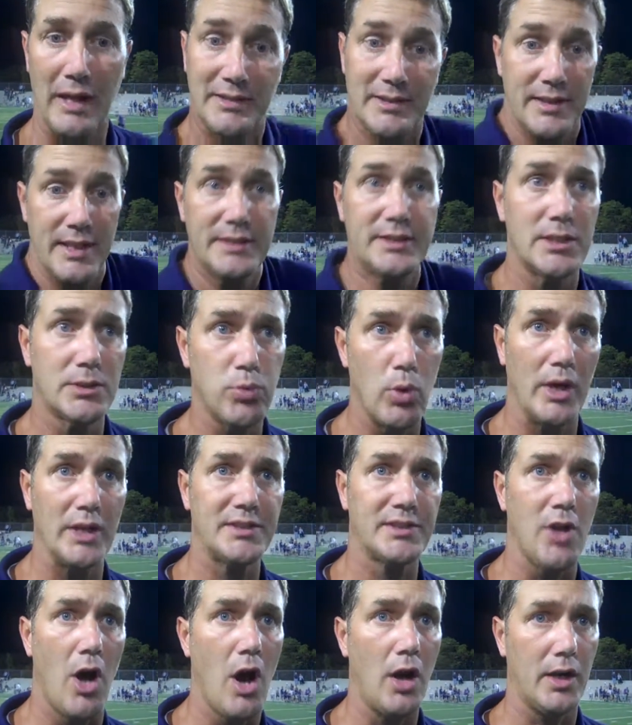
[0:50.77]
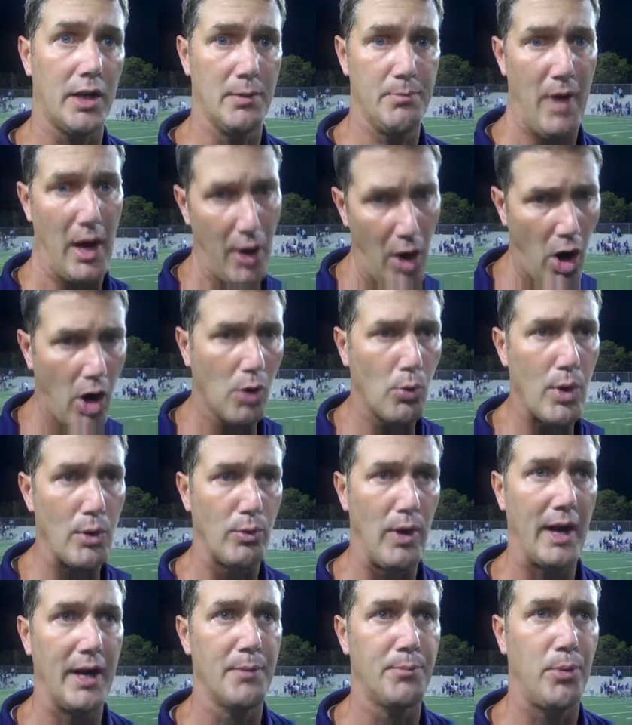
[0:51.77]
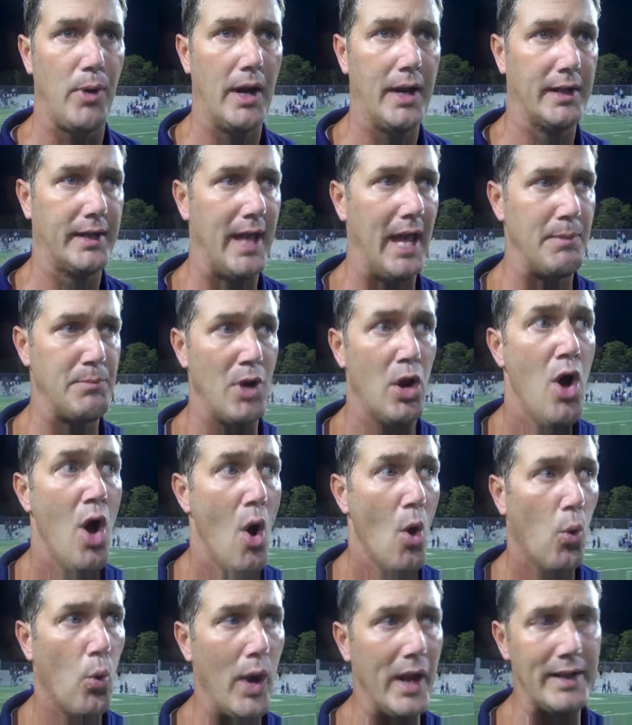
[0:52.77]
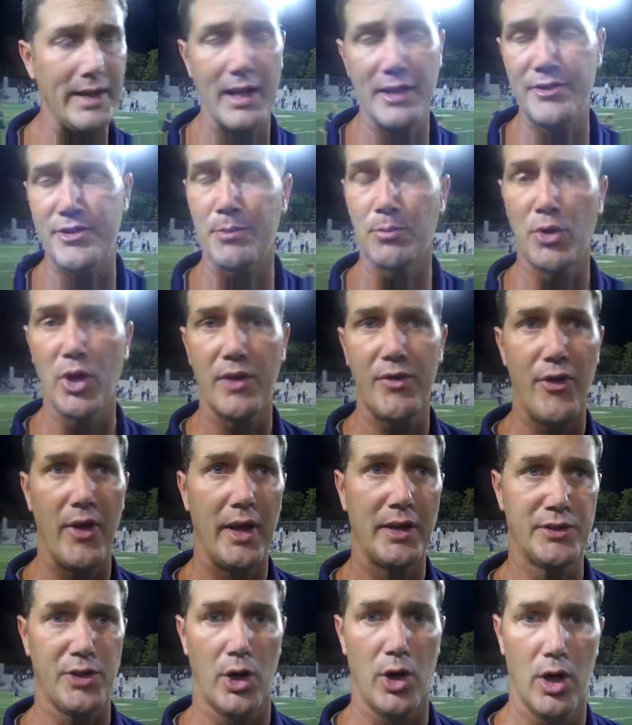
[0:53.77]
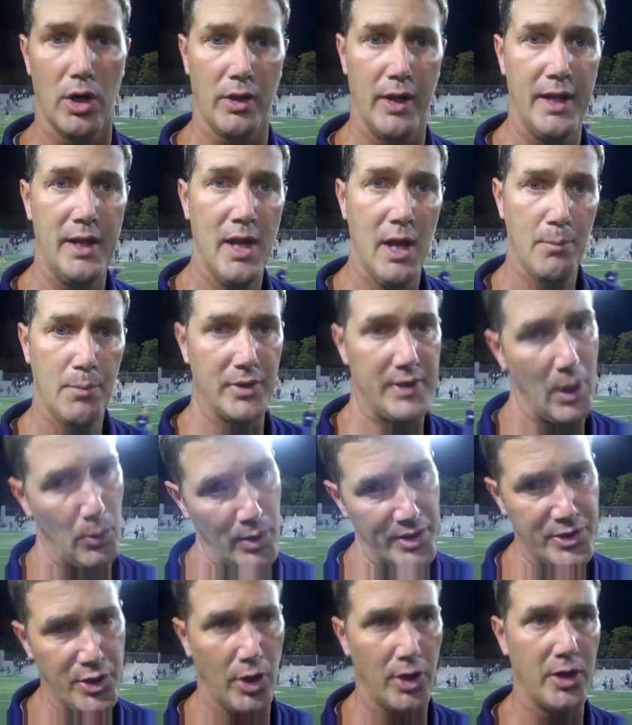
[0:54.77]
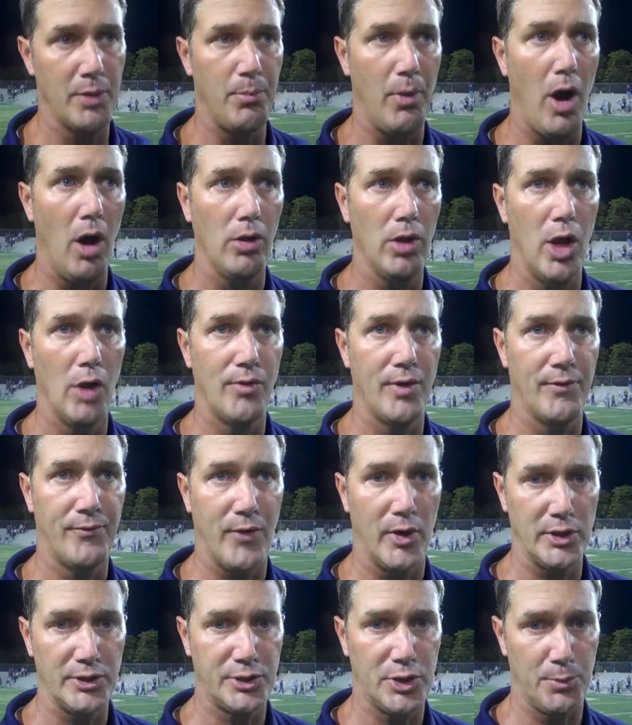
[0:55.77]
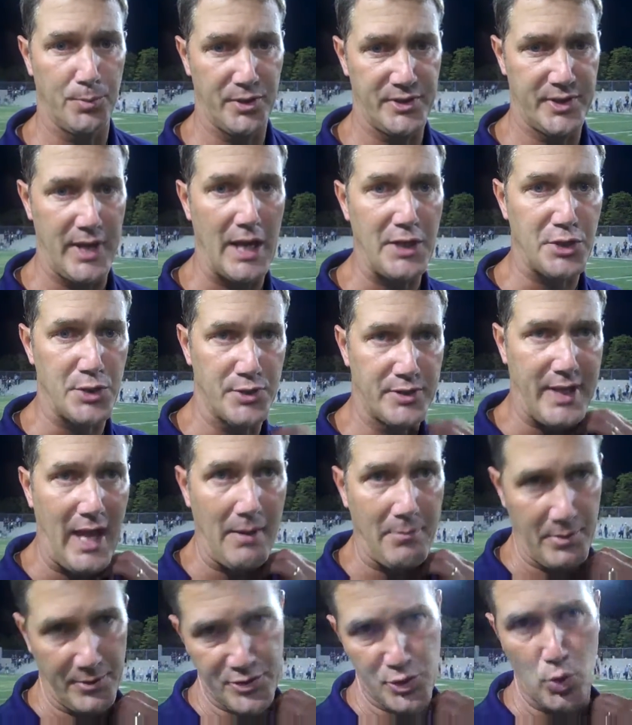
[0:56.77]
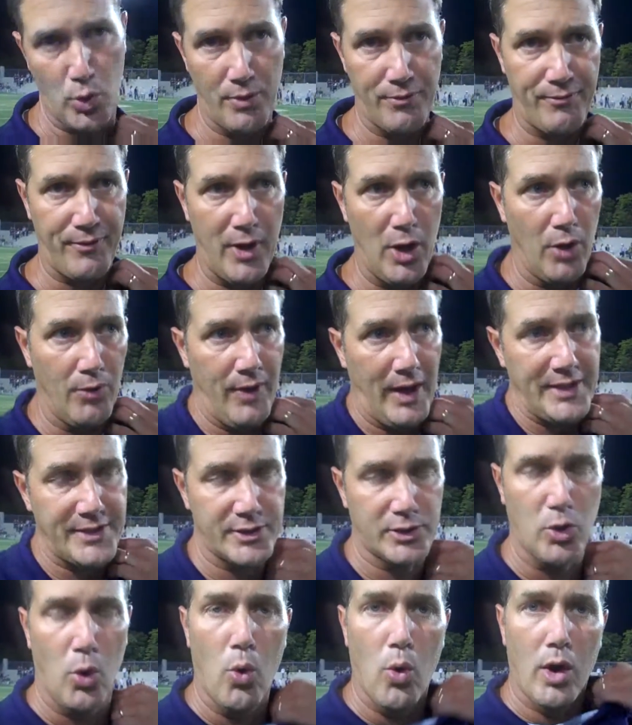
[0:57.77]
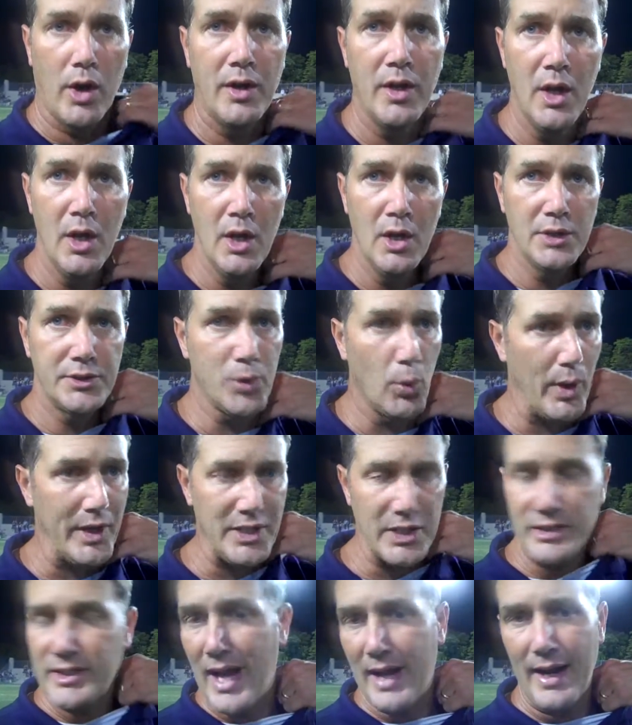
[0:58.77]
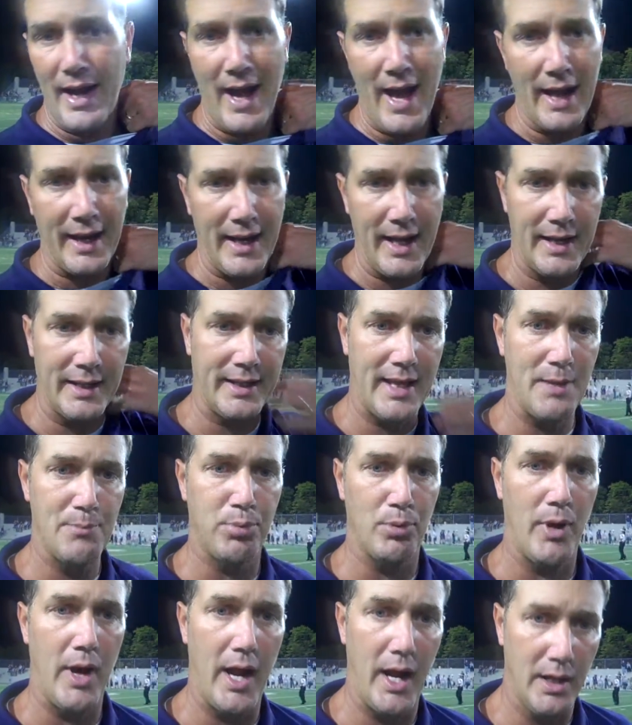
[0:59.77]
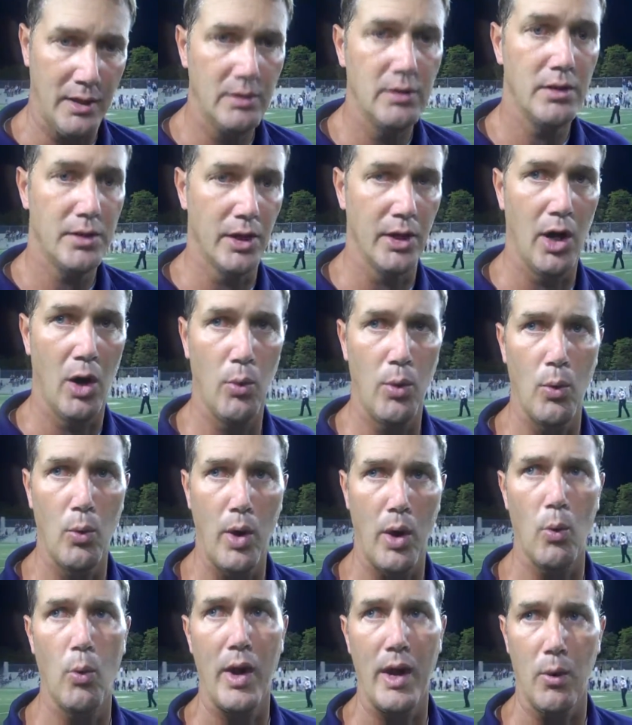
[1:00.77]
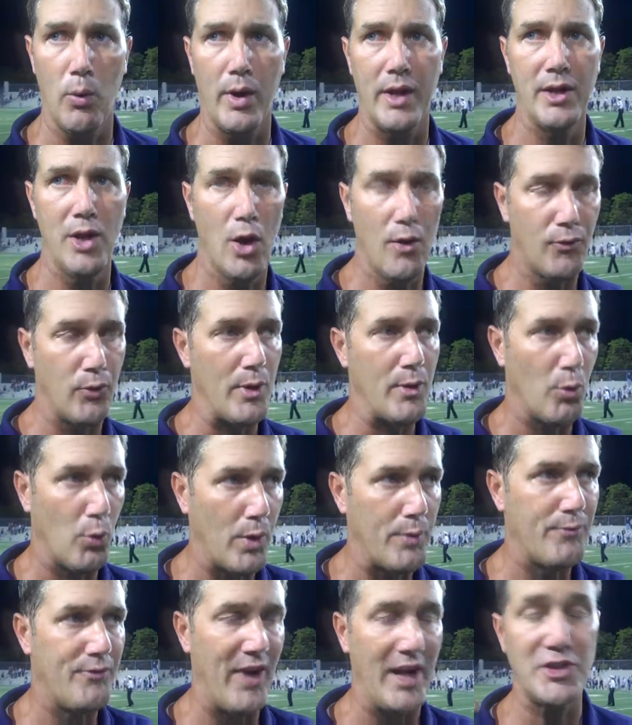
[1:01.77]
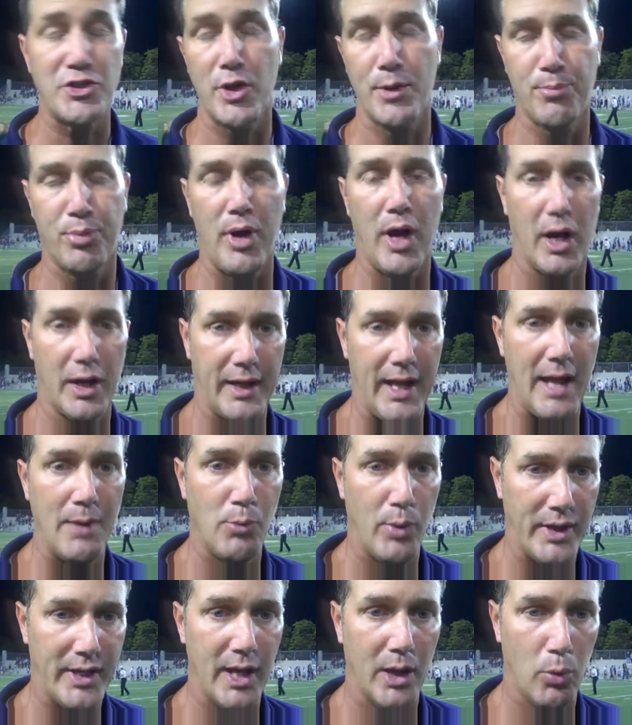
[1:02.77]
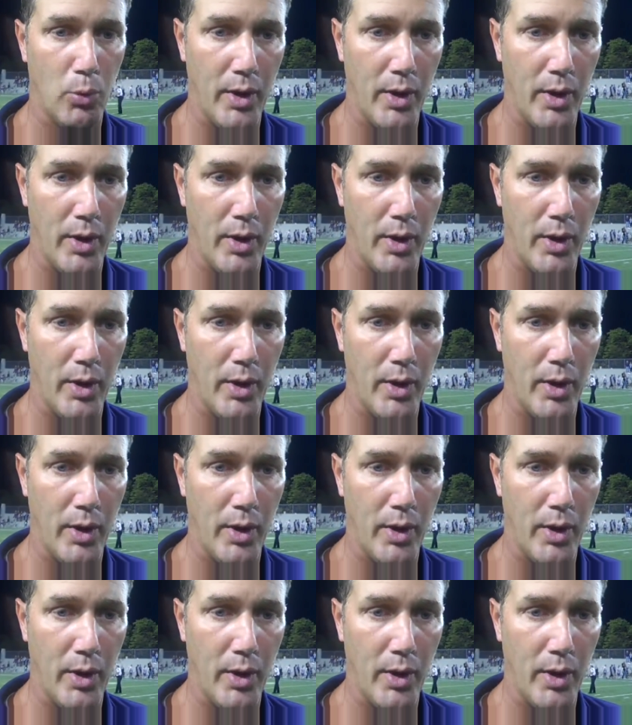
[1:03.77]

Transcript: said, this is what I was talking about. Are we ready to play the game? You know, we did some good things early, but then we turned the ball over in the first two possessions, gave them a short field, and they scored. So we just had to hang in and keep playing. You know, we knew if we eventually play our game, we'd get a